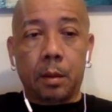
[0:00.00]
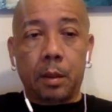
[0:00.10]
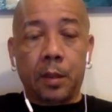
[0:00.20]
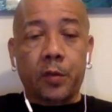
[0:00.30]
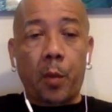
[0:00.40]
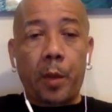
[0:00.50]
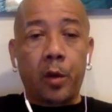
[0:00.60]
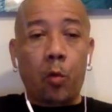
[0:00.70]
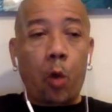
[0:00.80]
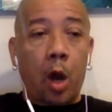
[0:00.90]
is somebody
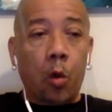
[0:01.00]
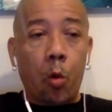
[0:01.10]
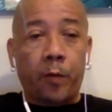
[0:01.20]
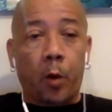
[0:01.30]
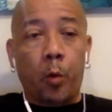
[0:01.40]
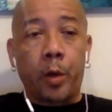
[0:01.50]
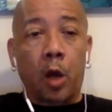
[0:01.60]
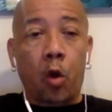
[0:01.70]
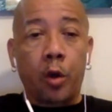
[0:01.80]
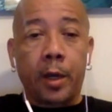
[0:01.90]
walk over with a
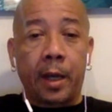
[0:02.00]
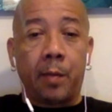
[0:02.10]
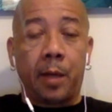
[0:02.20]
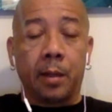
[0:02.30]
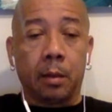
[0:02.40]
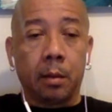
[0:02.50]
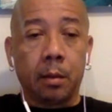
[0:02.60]
gun in their hand.